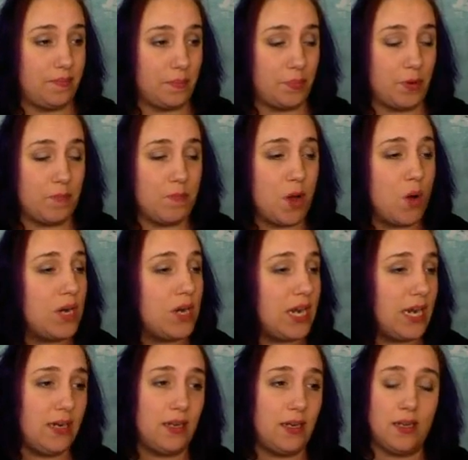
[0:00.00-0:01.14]

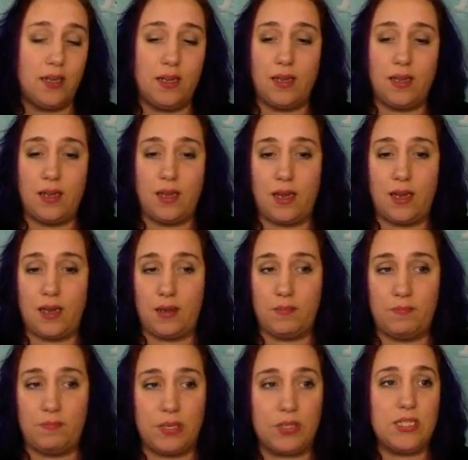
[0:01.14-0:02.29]
promoting,
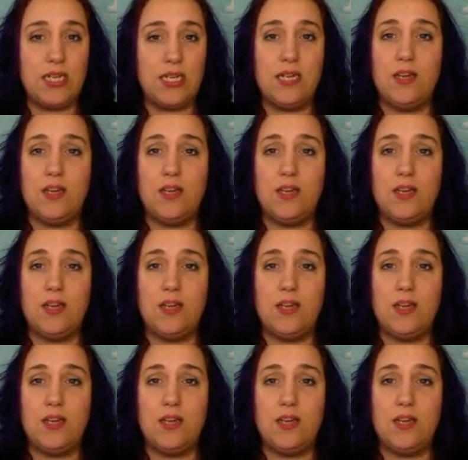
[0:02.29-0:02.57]
building